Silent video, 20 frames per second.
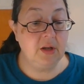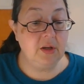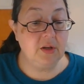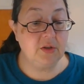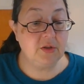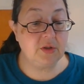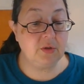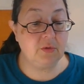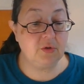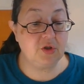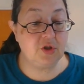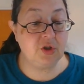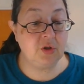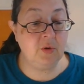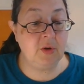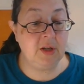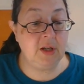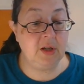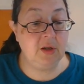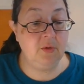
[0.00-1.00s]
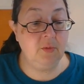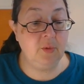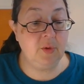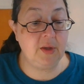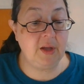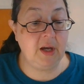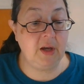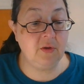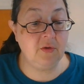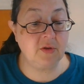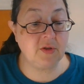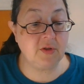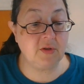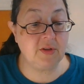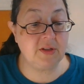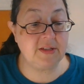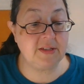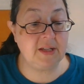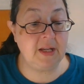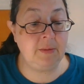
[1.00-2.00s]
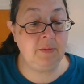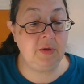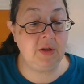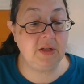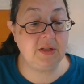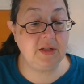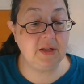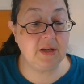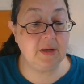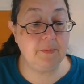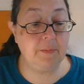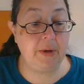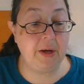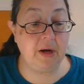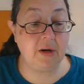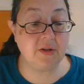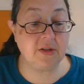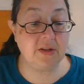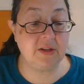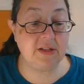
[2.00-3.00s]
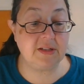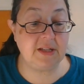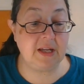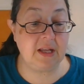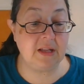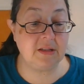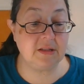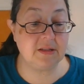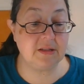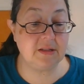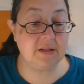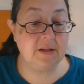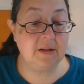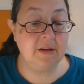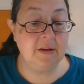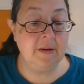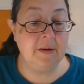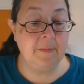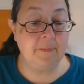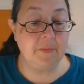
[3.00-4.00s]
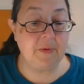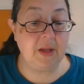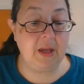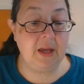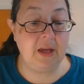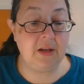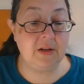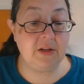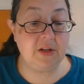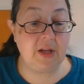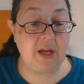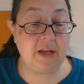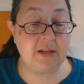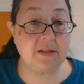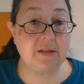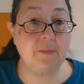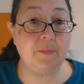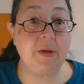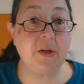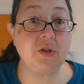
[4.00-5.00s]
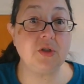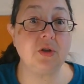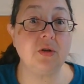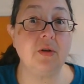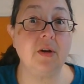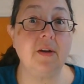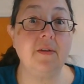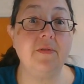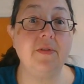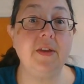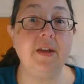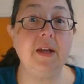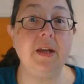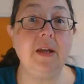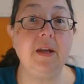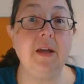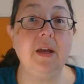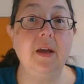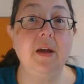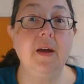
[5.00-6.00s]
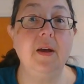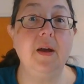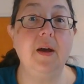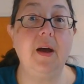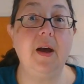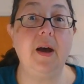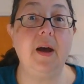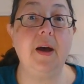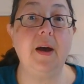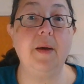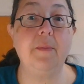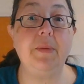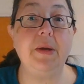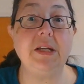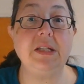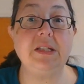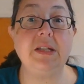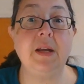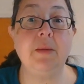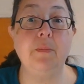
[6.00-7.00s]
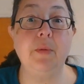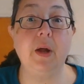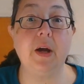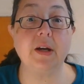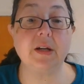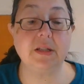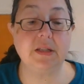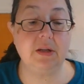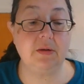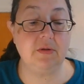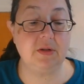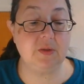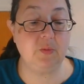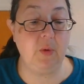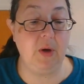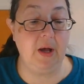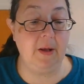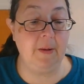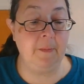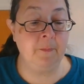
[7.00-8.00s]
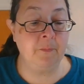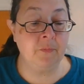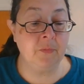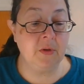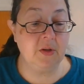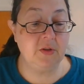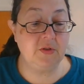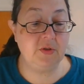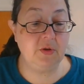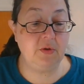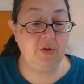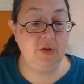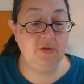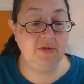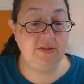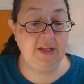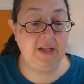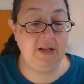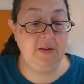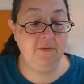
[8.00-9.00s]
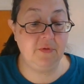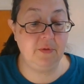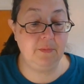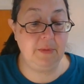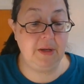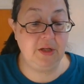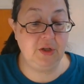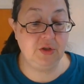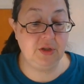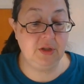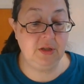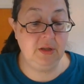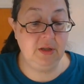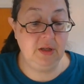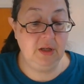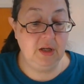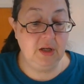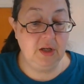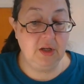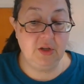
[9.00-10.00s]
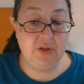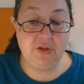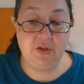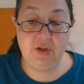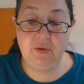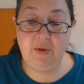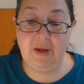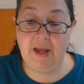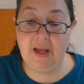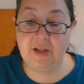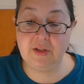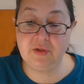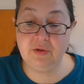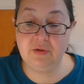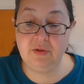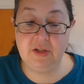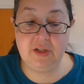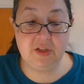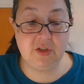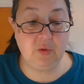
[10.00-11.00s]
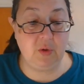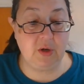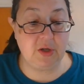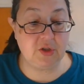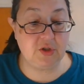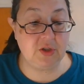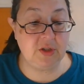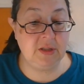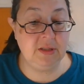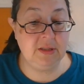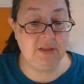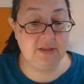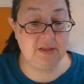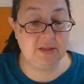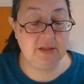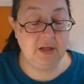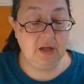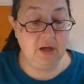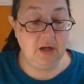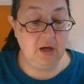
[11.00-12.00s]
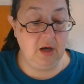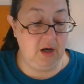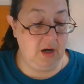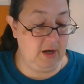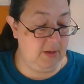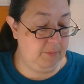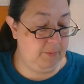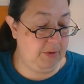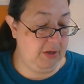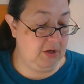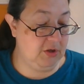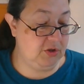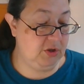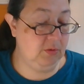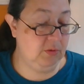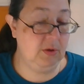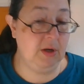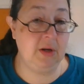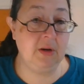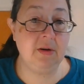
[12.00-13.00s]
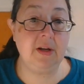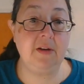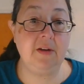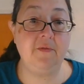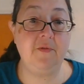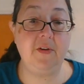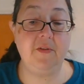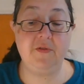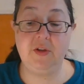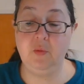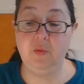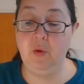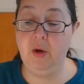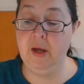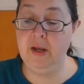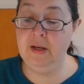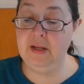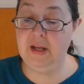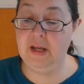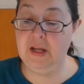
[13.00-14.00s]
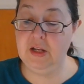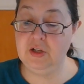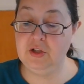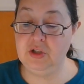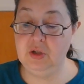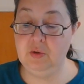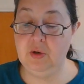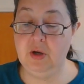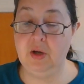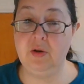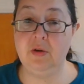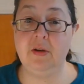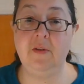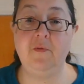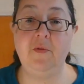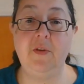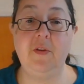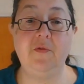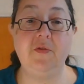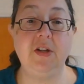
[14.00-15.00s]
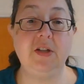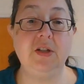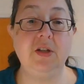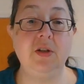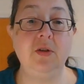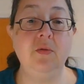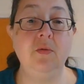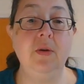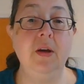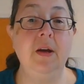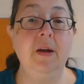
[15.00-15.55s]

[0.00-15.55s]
So it's showing you, and the hundreds are the same, you need to compare to the tens. And it has a picture of the base 10 blocks there as well. So use that information to answer these questions on page 251 and 252.